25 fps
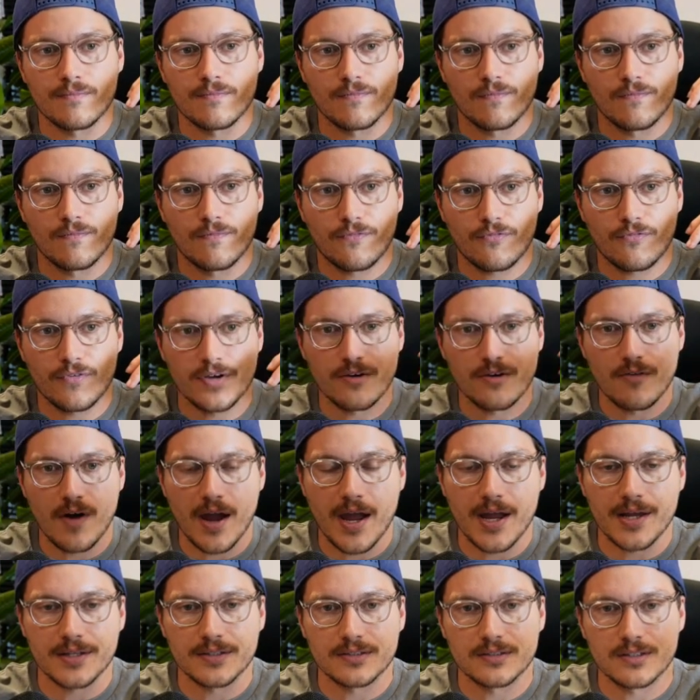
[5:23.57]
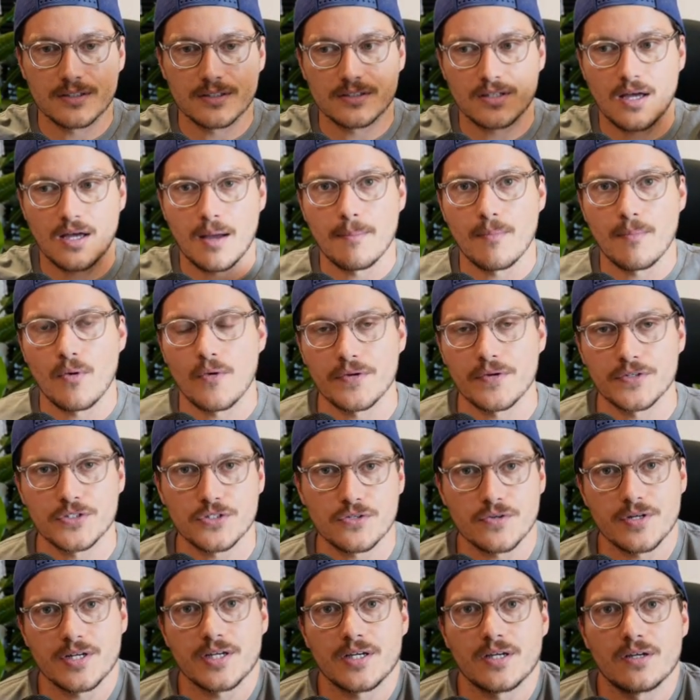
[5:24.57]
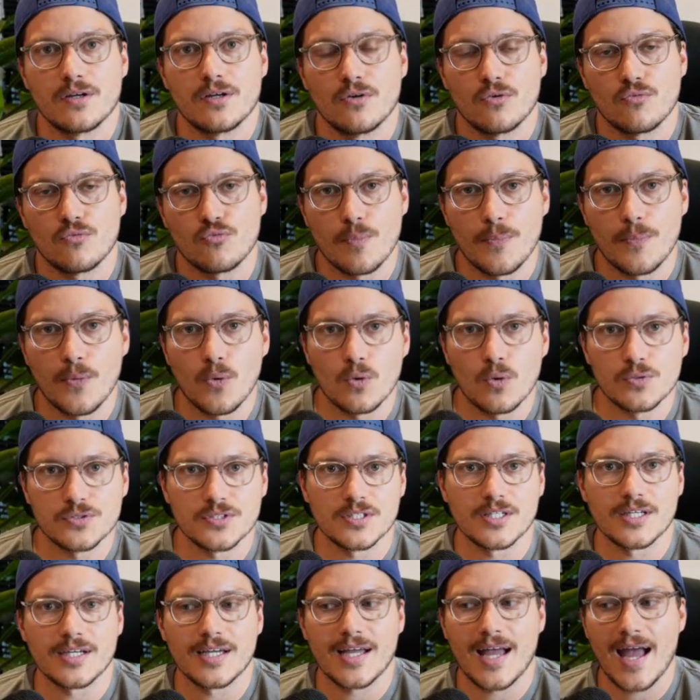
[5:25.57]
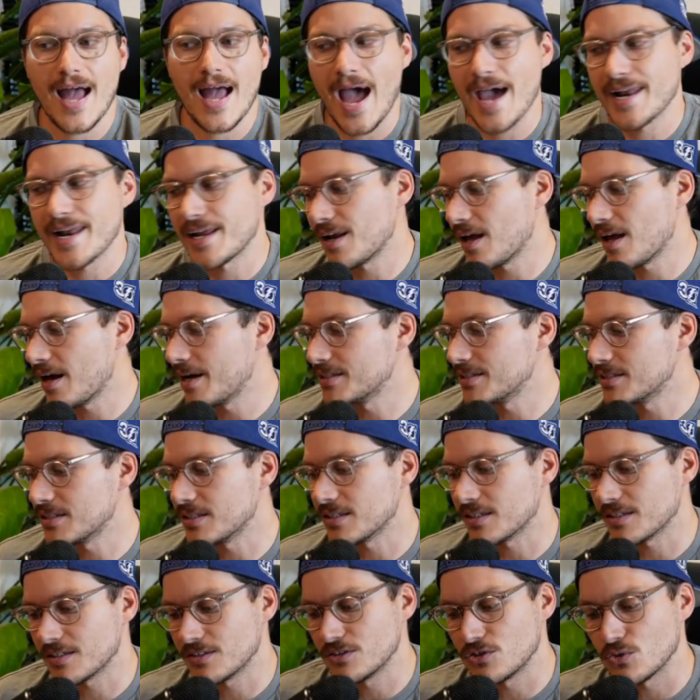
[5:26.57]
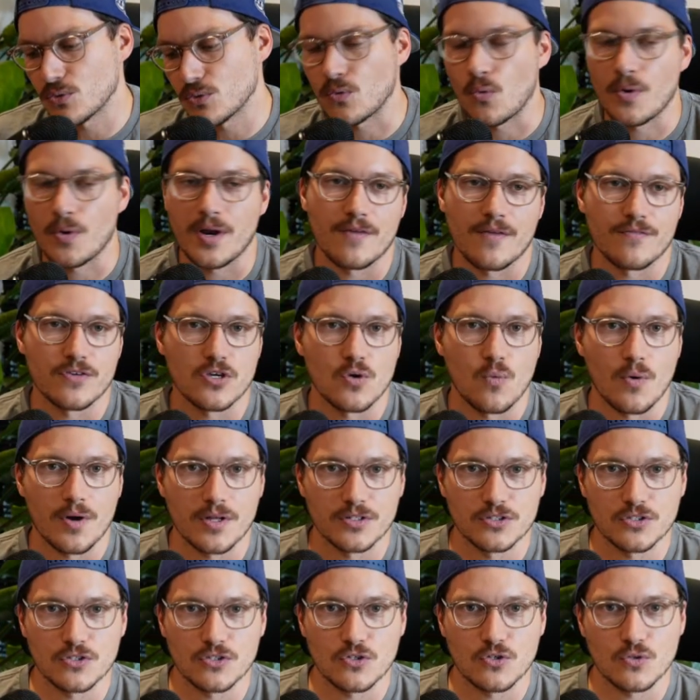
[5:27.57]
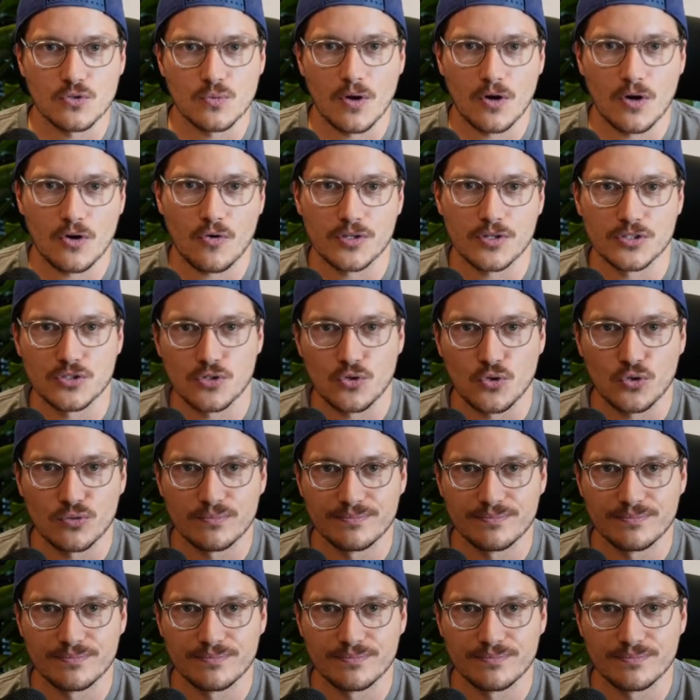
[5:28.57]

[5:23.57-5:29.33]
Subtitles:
Free reign to start monitoring, reporting, analyzing, doing whatever you want to do across it all.